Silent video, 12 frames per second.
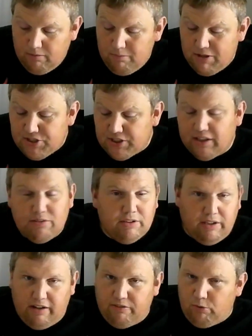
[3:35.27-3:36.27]

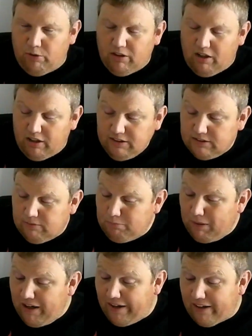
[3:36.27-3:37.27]
Michigan, they have one loss,
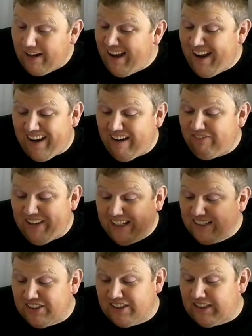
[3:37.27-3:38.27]
but if they
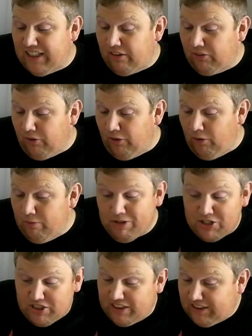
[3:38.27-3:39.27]
can just get through
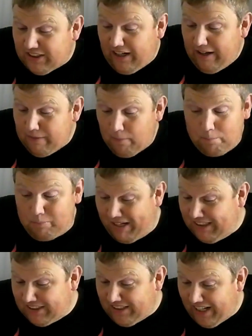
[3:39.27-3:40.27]
Michigan State,
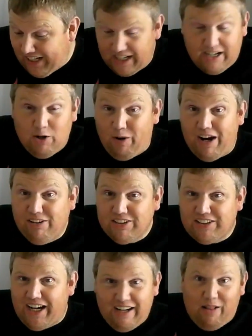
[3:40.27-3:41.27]
Penn State, and Ohio
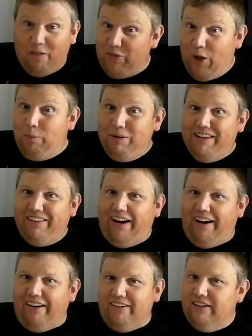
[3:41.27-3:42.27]
State, they'll be
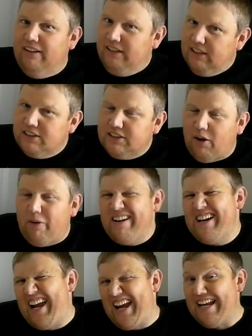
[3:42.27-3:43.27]
there. So,
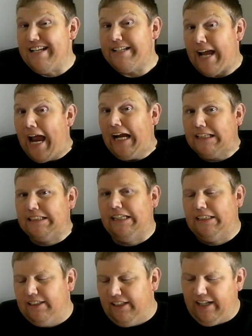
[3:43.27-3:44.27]
in
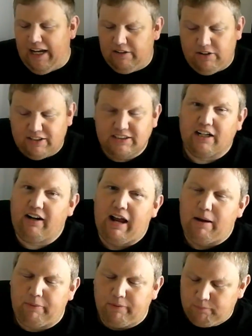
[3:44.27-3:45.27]
technically, yeah, no, it's not going to
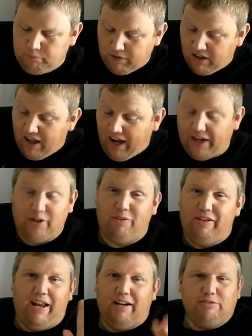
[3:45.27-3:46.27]
happen. I
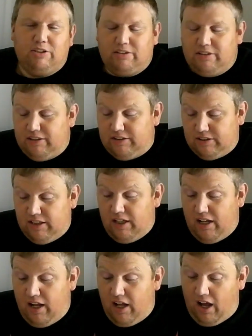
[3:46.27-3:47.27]
know that. just, it's,
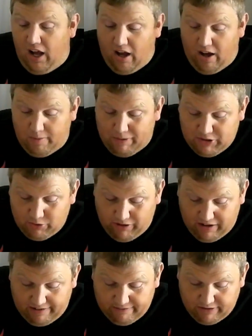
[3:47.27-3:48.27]
um, I do
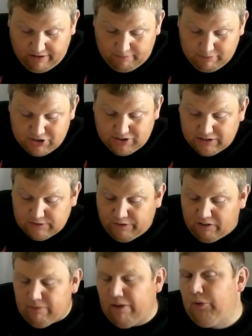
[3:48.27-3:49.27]
have uh, Michigan
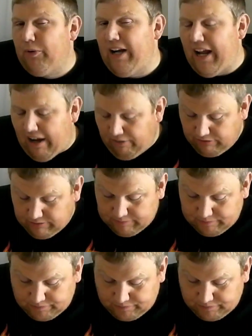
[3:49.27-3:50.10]
spared by three and a half.